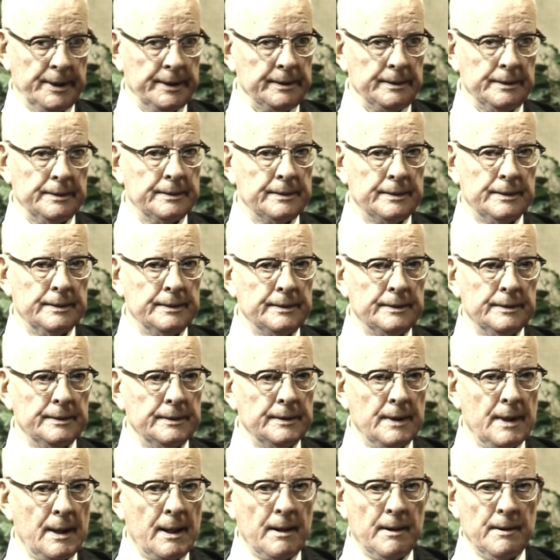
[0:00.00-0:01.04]
place
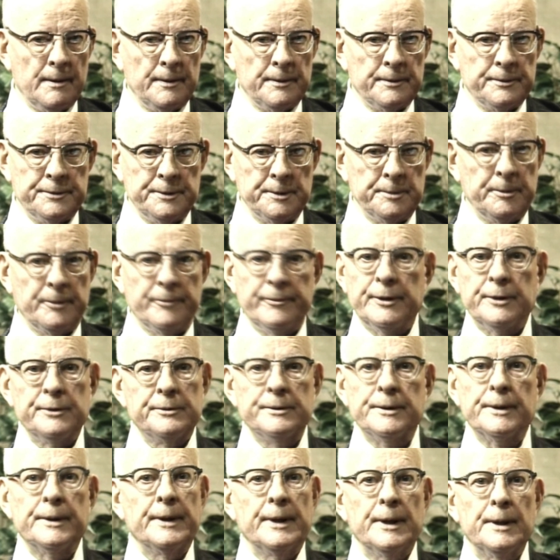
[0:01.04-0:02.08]

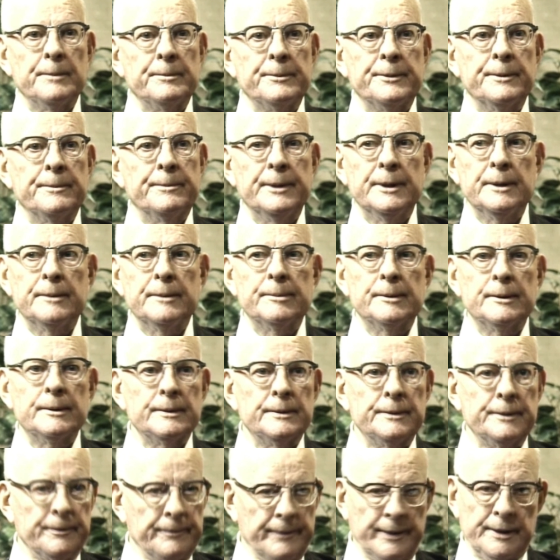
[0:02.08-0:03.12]
supervision and help to people,
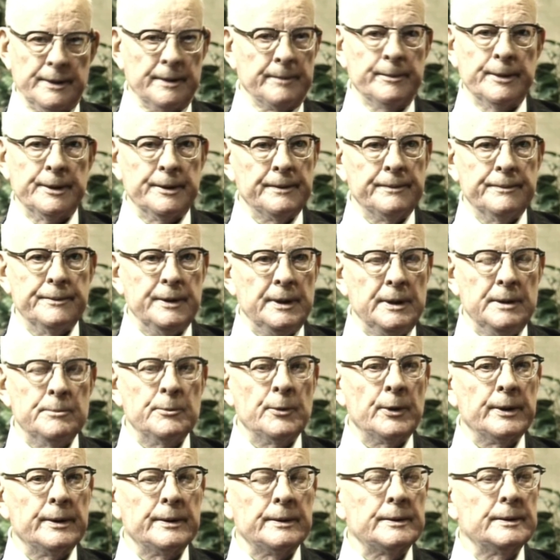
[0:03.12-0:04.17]
development of
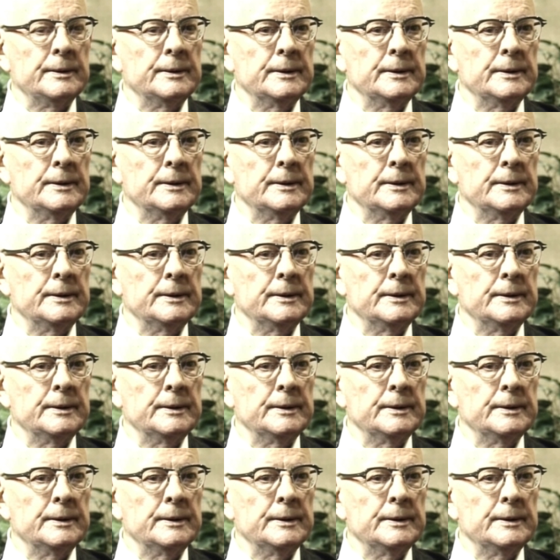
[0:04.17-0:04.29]
teamwork